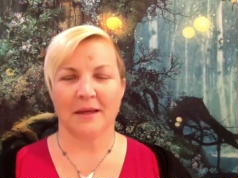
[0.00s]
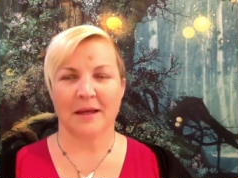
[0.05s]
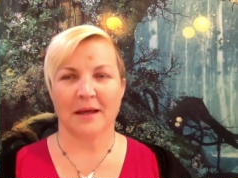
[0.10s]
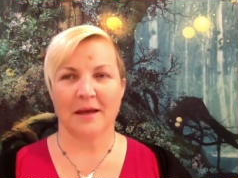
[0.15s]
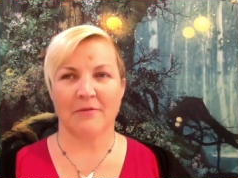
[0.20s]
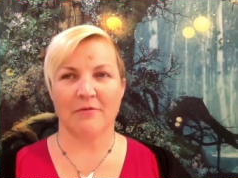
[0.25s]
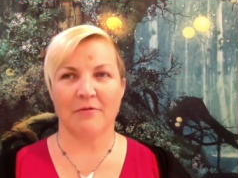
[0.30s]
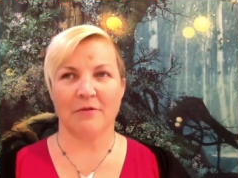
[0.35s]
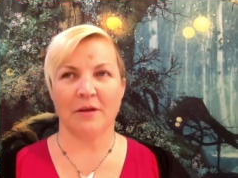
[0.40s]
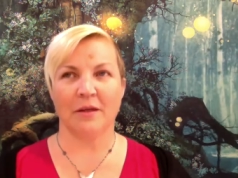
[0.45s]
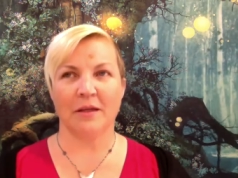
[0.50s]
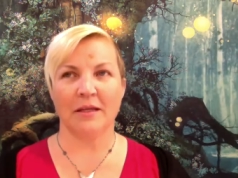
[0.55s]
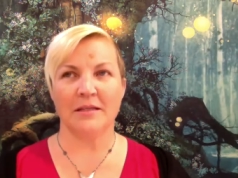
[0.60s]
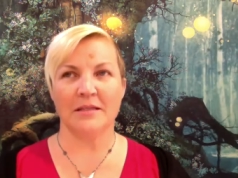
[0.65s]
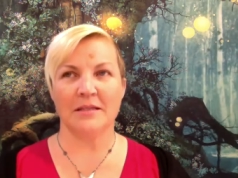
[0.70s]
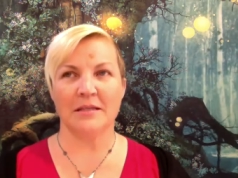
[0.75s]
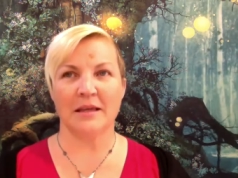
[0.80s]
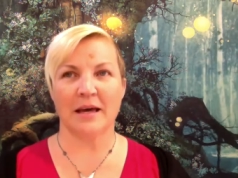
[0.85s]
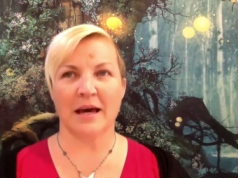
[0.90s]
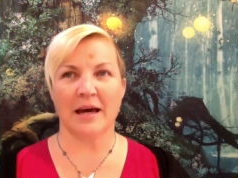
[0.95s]
I feel
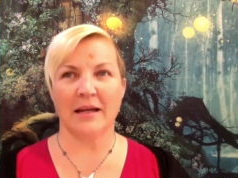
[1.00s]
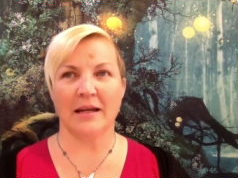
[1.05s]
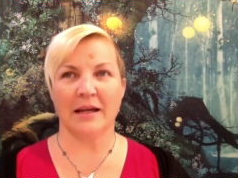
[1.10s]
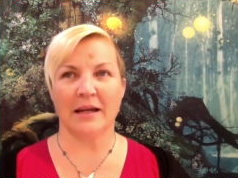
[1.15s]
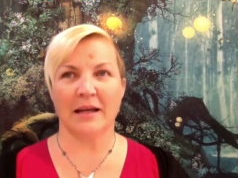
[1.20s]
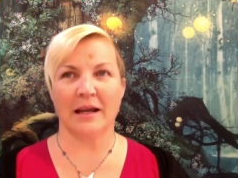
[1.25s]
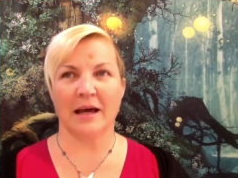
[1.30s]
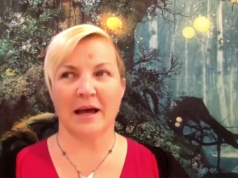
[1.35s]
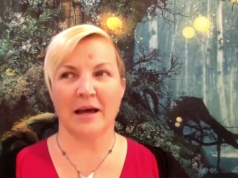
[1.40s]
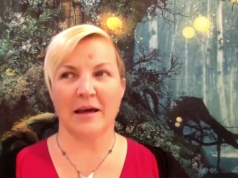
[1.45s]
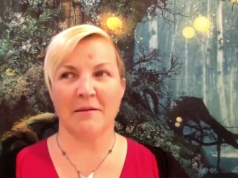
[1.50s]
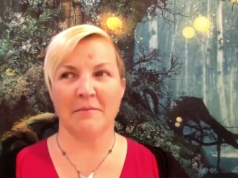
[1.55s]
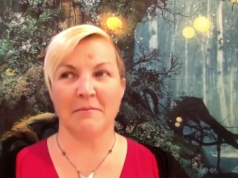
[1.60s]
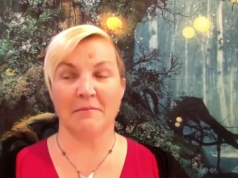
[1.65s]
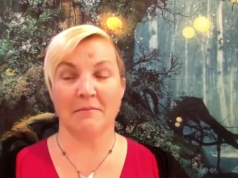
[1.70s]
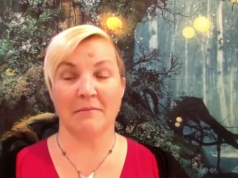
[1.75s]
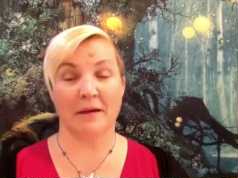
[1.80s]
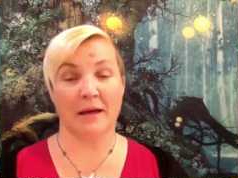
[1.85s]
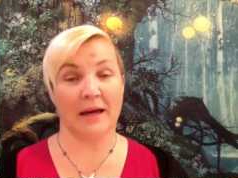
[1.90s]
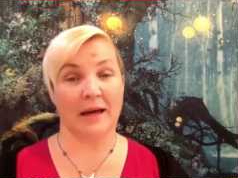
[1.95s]
into that and
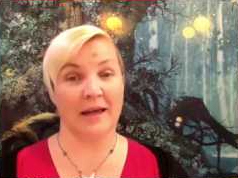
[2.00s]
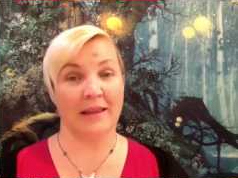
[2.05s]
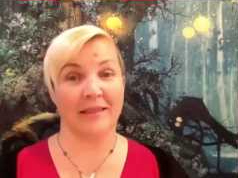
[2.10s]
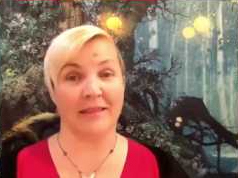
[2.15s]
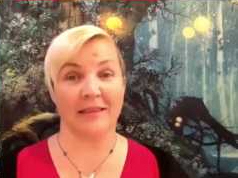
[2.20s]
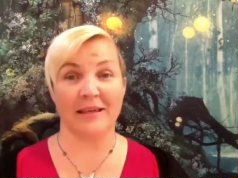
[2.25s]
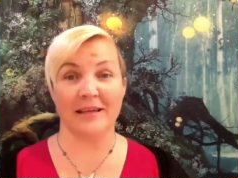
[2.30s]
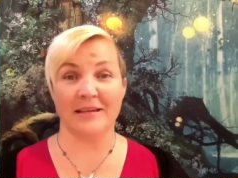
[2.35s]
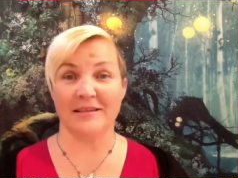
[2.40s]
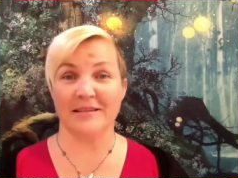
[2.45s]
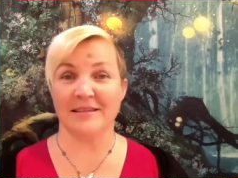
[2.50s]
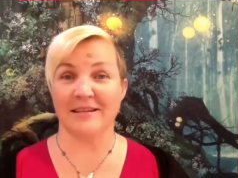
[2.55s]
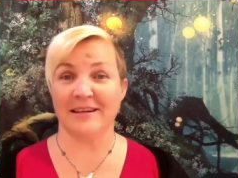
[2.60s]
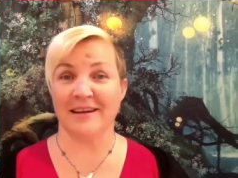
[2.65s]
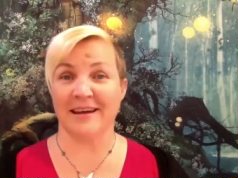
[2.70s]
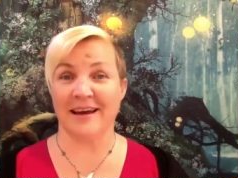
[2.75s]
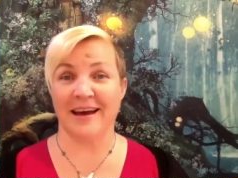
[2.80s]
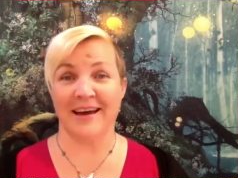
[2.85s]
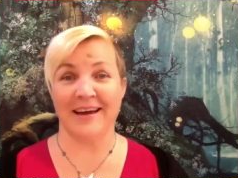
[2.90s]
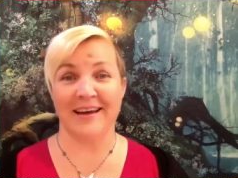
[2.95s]
I'm at least a
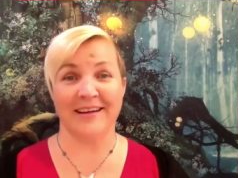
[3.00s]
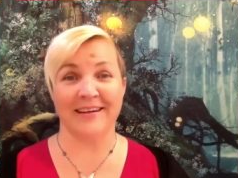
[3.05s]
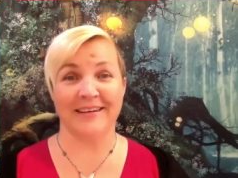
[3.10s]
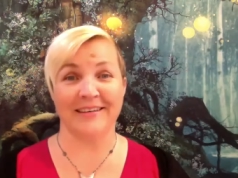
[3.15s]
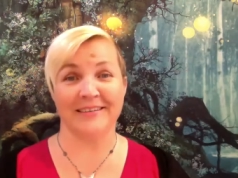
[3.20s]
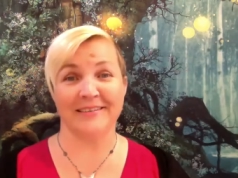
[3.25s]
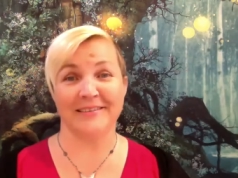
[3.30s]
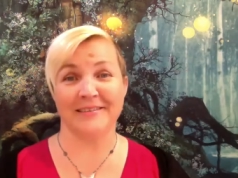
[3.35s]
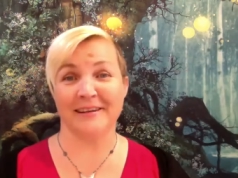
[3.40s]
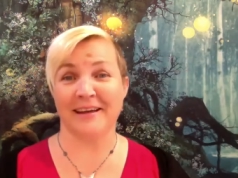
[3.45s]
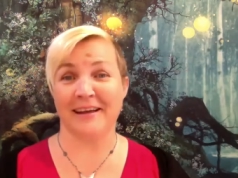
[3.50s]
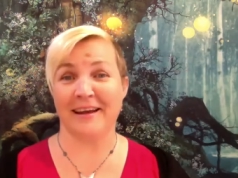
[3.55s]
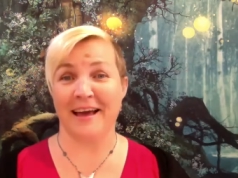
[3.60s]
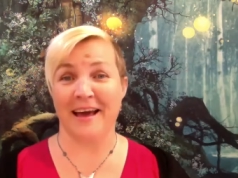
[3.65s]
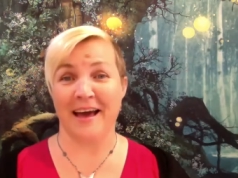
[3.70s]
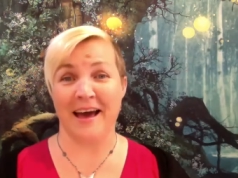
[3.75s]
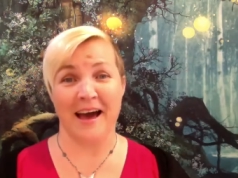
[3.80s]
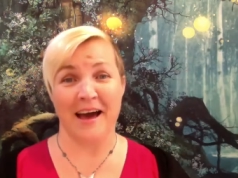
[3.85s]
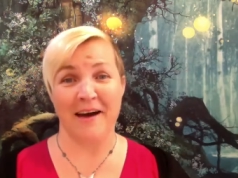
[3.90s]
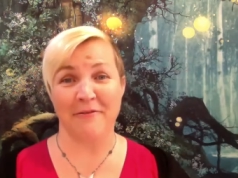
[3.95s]
nine and a
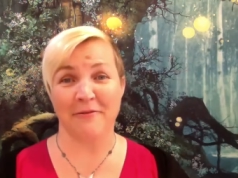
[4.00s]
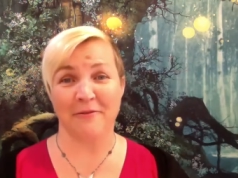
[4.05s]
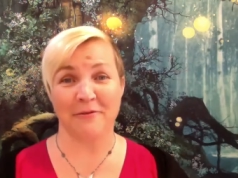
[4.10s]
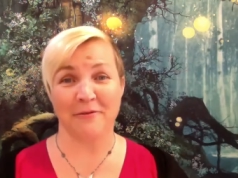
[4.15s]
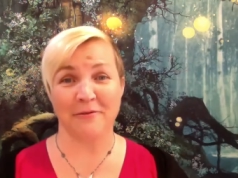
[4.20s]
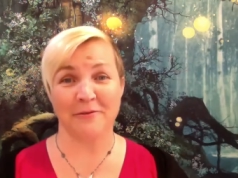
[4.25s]
half.